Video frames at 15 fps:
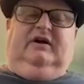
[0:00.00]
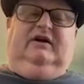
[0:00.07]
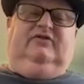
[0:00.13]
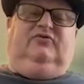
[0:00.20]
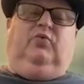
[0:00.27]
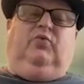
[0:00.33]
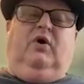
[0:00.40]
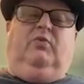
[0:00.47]

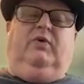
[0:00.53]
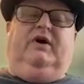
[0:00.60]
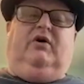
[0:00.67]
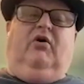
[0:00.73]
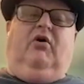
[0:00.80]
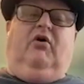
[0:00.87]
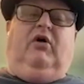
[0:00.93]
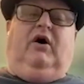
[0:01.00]
It's what we
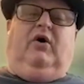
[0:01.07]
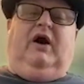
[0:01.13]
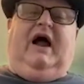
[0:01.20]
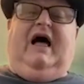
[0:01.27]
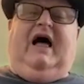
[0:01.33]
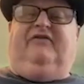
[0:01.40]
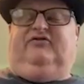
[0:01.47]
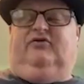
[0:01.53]
call our
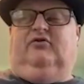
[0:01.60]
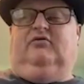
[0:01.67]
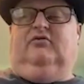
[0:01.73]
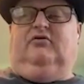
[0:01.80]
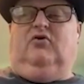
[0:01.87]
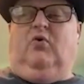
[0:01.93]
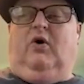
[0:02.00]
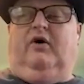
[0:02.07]
half
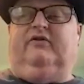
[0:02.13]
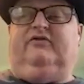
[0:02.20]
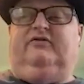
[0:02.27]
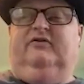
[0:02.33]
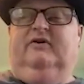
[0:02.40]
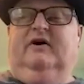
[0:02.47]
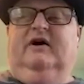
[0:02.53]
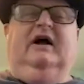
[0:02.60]
circle
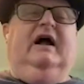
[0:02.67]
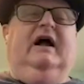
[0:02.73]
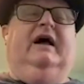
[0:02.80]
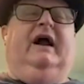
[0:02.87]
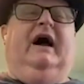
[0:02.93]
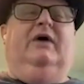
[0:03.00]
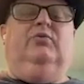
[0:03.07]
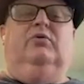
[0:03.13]
course.
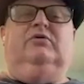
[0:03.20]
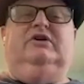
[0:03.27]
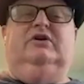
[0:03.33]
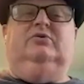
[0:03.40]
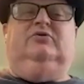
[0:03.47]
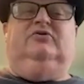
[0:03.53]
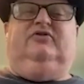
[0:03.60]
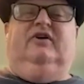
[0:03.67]
And I will
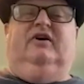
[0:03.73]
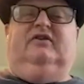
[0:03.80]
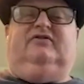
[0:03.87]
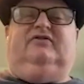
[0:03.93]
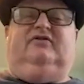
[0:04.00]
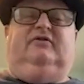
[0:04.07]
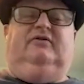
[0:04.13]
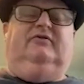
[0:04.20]
use
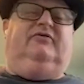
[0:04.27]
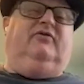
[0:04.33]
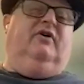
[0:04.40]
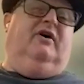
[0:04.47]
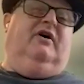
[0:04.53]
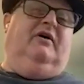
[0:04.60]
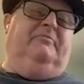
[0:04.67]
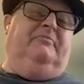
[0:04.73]
this
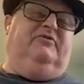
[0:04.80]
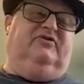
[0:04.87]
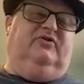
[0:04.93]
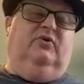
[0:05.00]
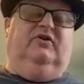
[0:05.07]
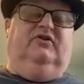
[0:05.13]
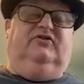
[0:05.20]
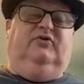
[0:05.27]
from
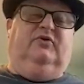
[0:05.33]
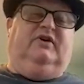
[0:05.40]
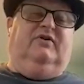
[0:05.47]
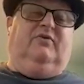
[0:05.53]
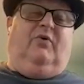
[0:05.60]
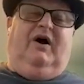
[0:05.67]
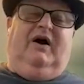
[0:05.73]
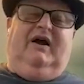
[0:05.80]
students who
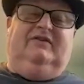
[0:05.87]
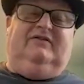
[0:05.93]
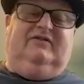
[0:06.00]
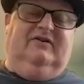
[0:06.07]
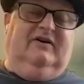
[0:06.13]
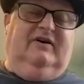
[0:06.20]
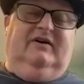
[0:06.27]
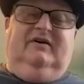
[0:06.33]
can write,